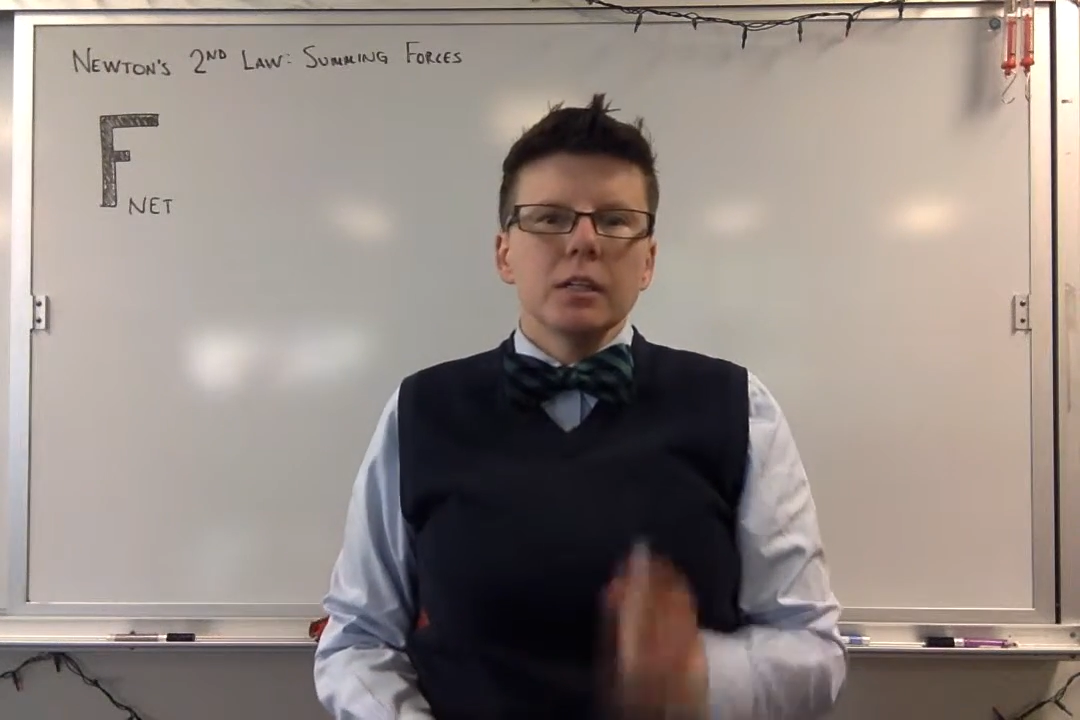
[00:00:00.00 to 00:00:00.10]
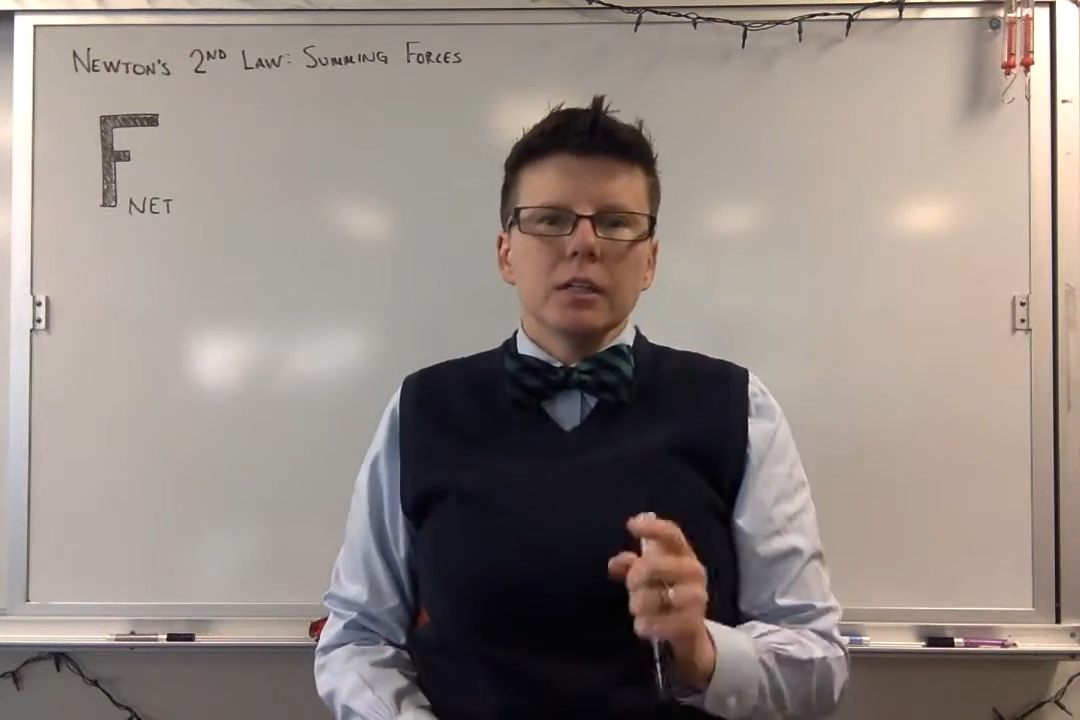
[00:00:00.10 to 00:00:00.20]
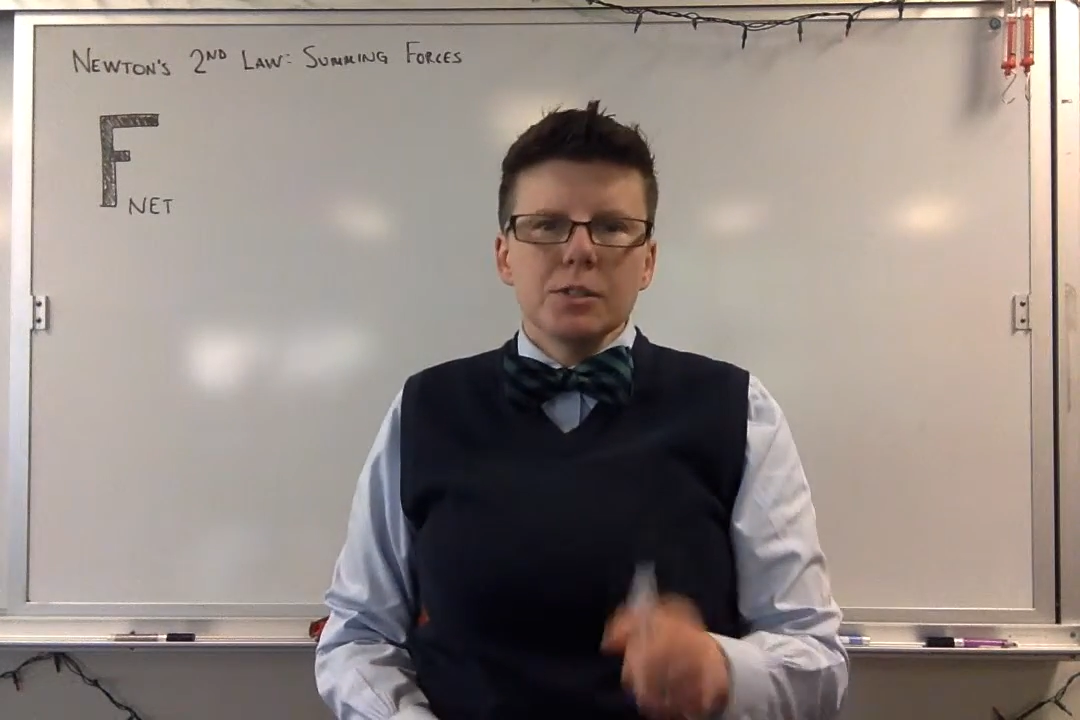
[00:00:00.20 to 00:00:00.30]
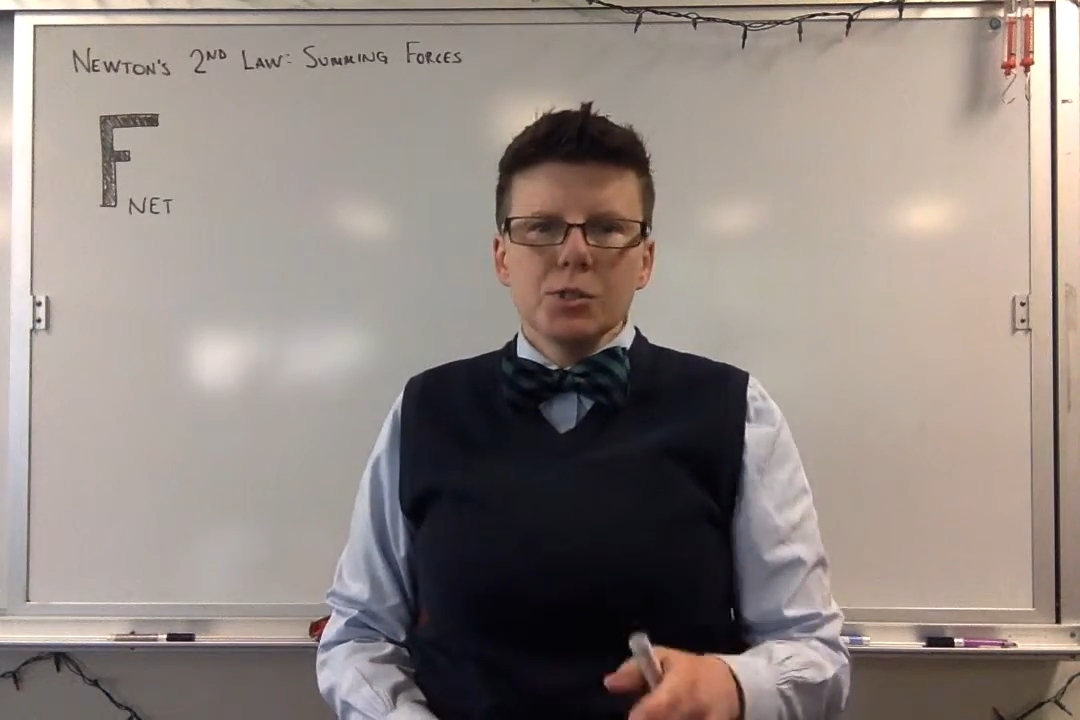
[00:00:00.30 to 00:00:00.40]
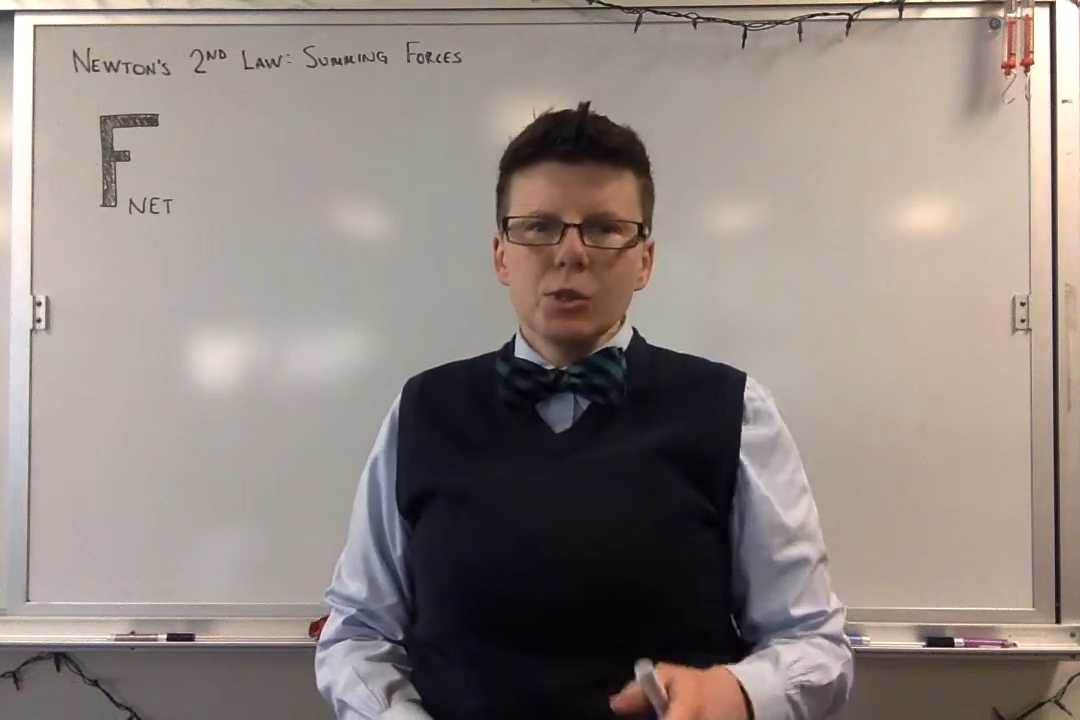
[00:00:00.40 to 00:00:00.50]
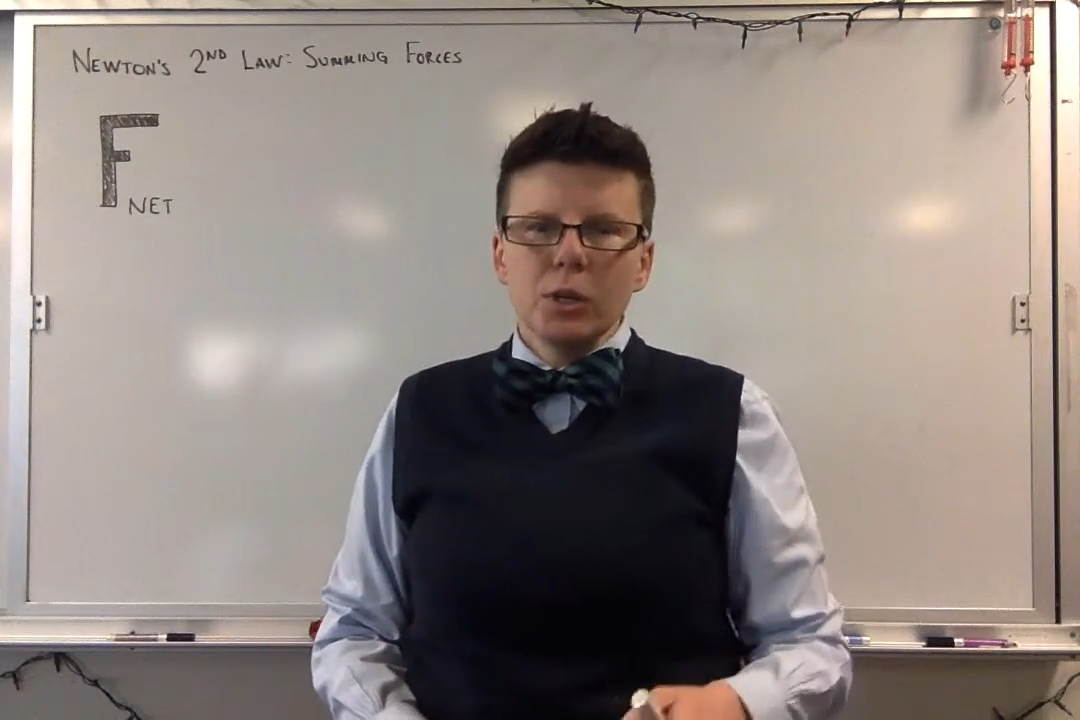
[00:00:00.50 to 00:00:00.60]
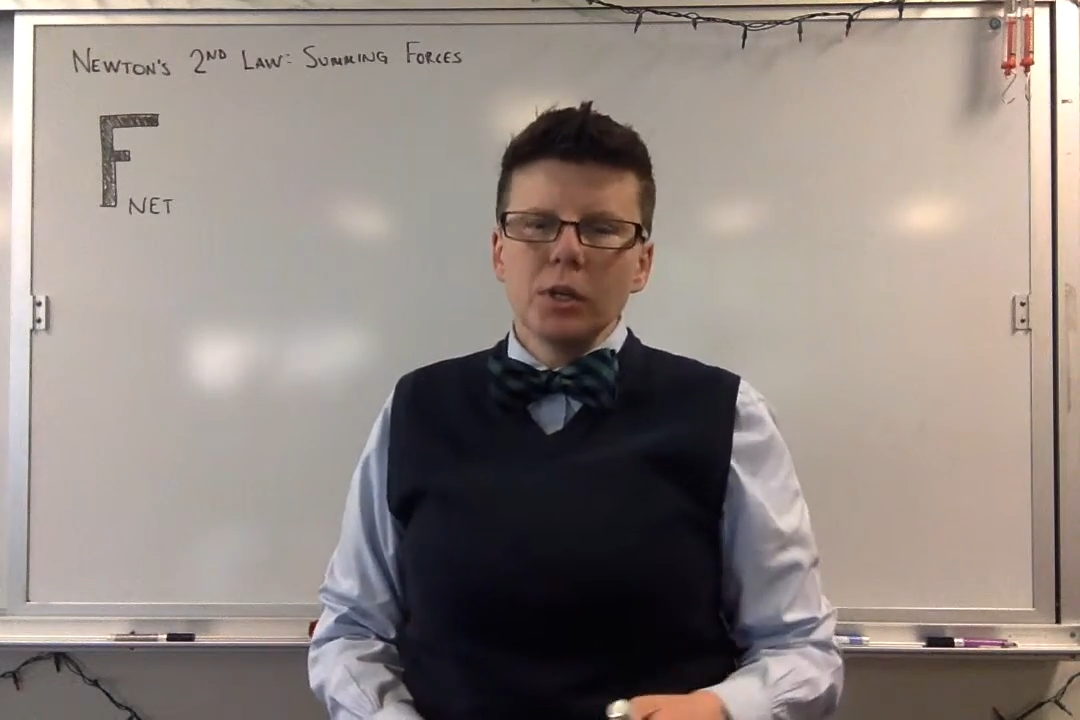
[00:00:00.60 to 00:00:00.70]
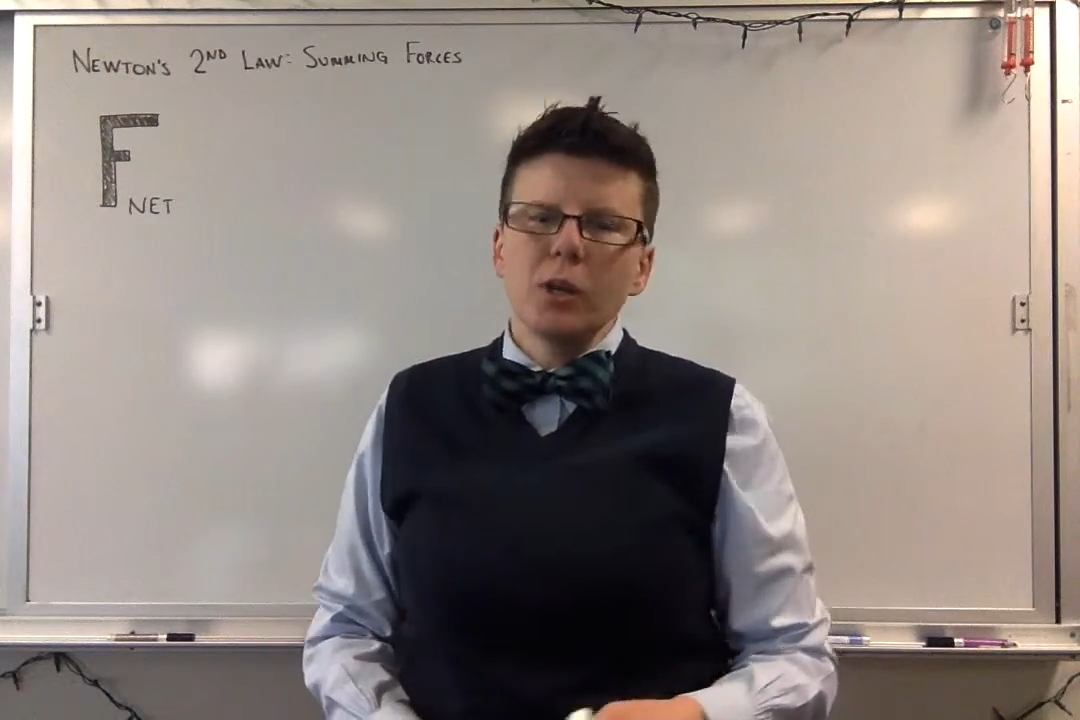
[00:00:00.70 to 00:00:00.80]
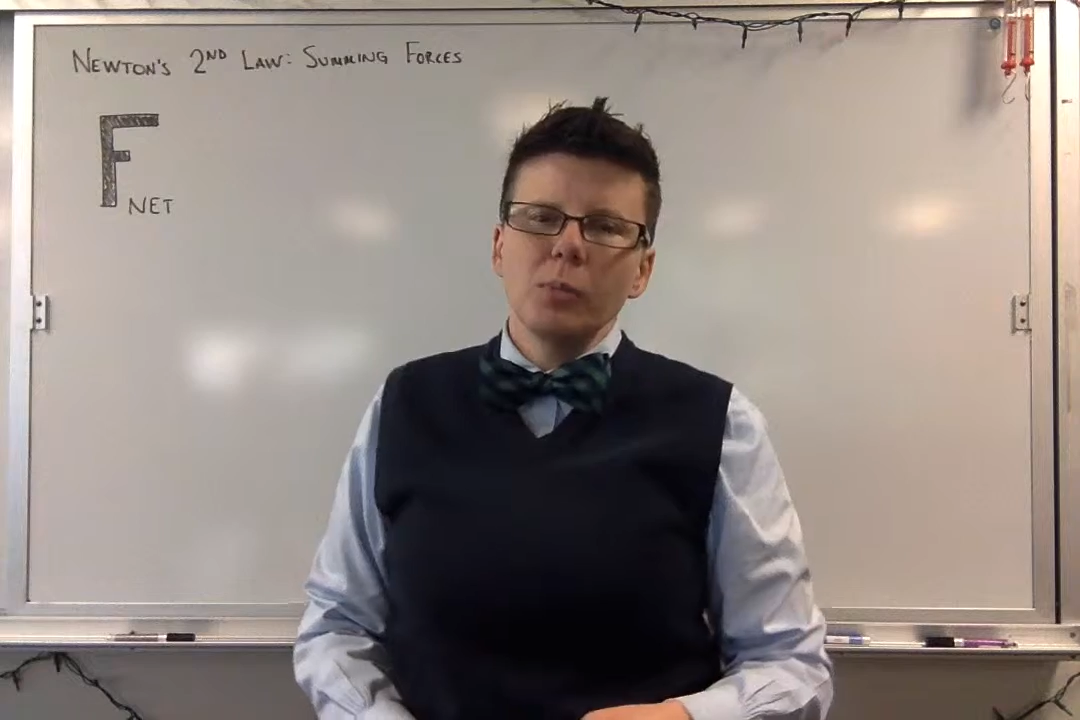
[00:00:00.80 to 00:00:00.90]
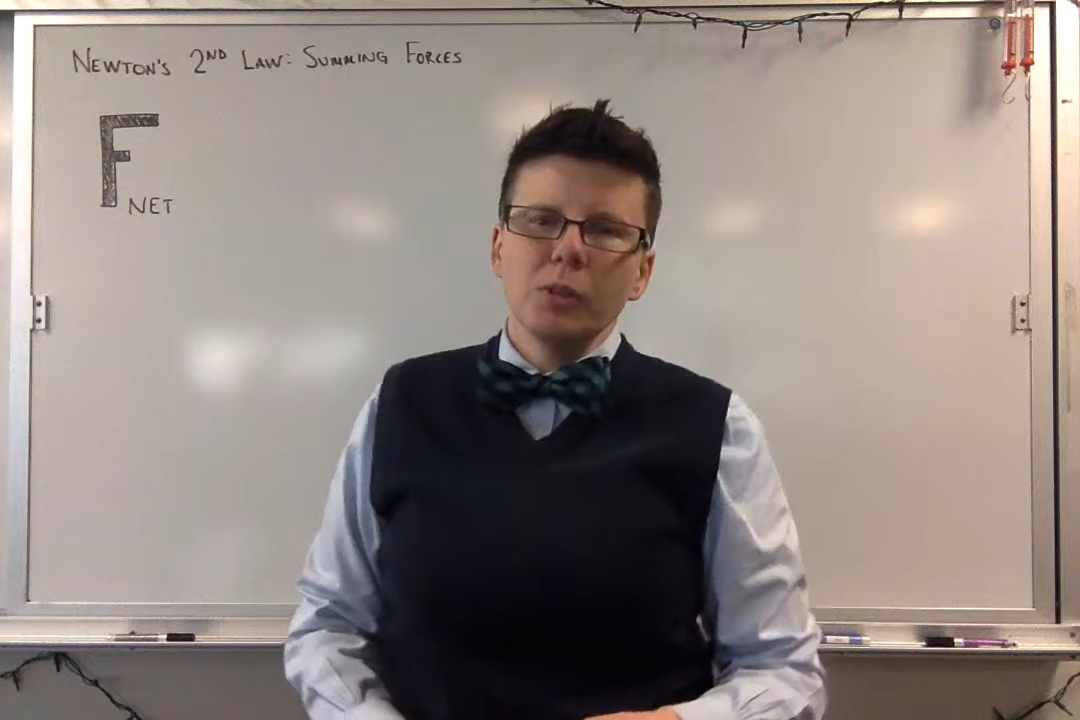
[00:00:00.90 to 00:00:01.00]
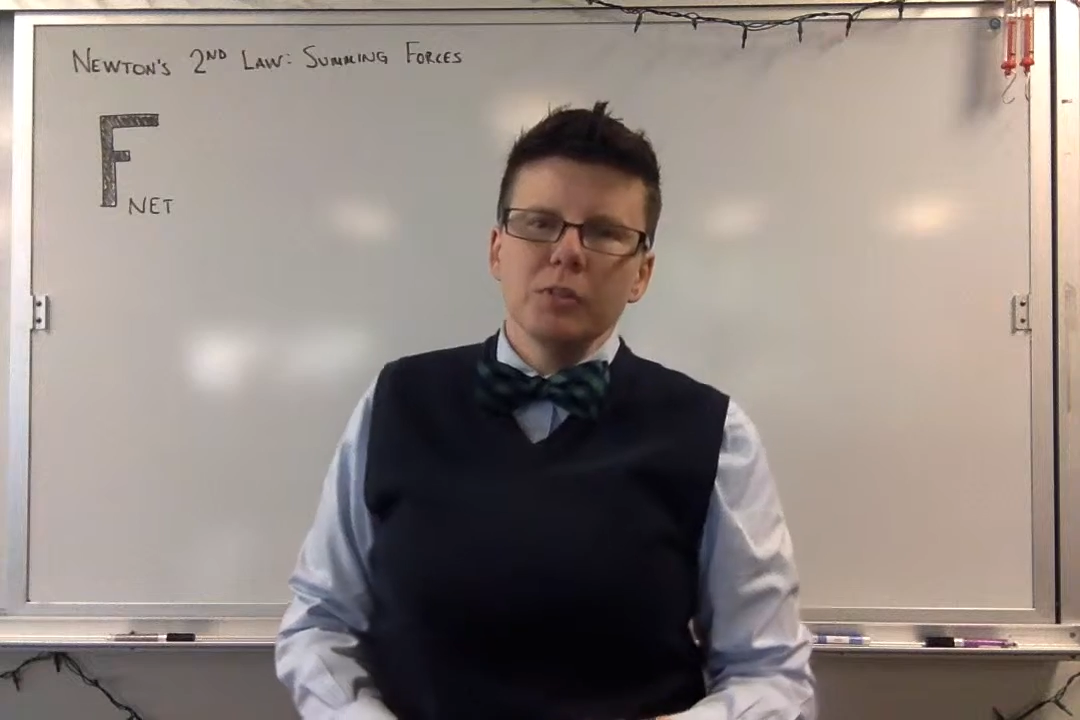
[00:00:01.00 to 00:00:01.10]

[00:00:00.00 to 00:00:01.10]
Let's look at a couple